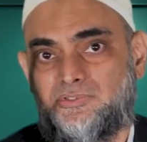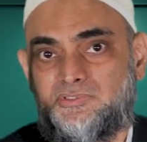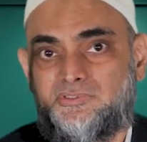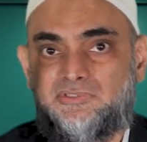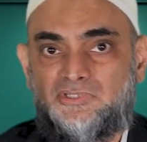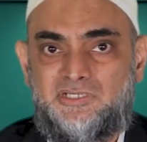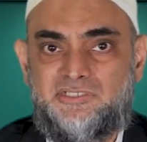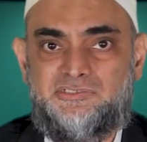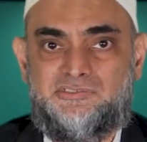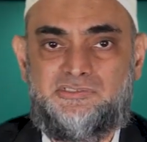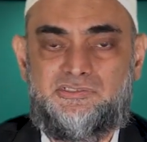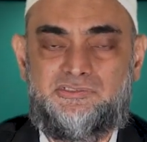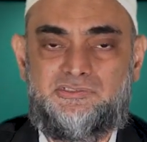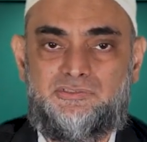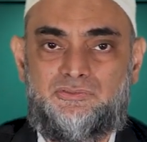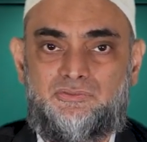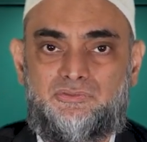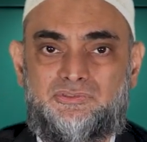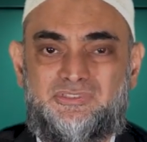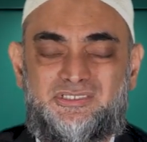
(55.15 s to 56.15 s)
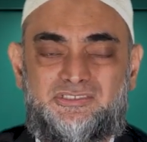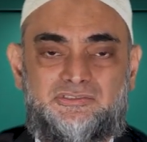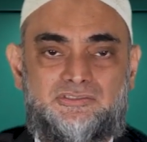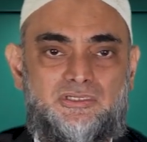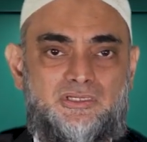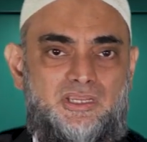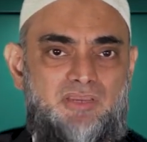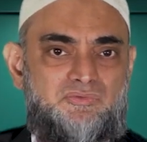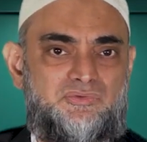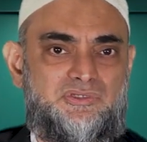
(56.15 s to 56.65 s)
nations who does
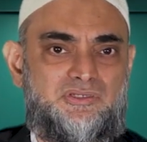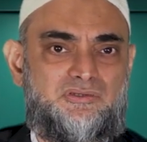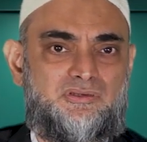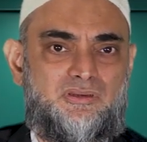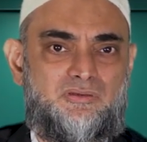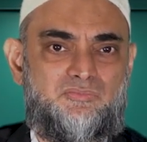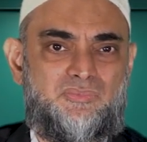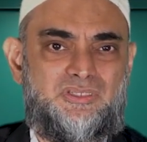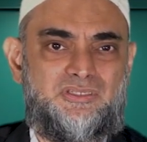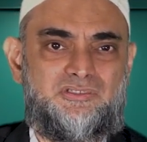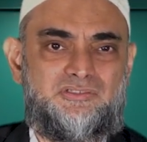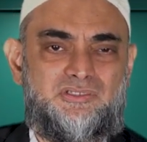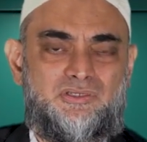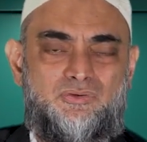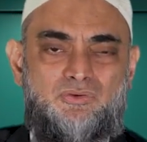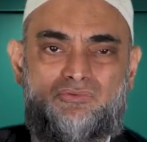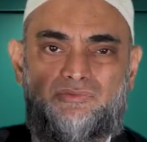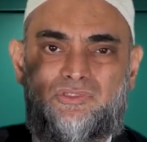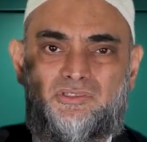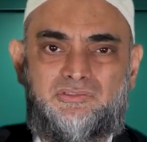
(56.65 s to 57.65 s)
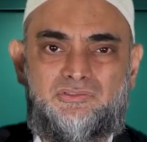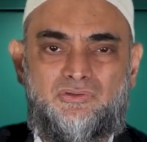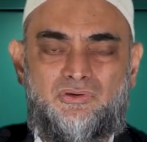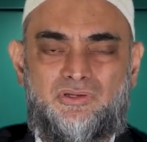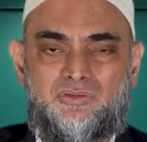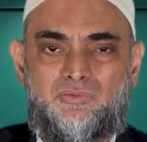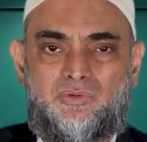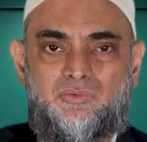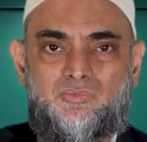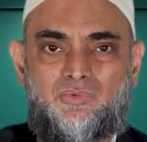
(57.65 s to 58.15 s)
not have a determination, who does
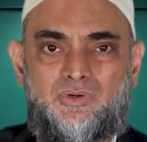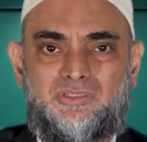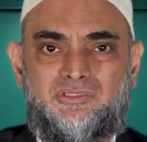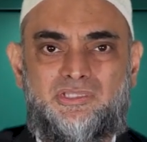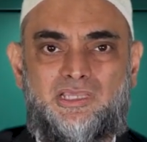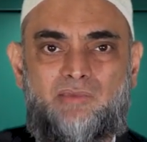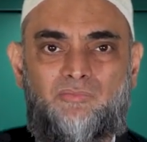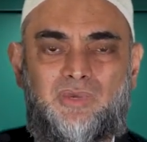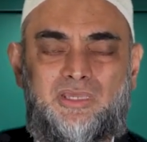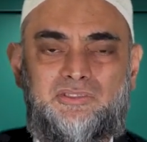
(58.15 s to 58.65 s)
not even want them,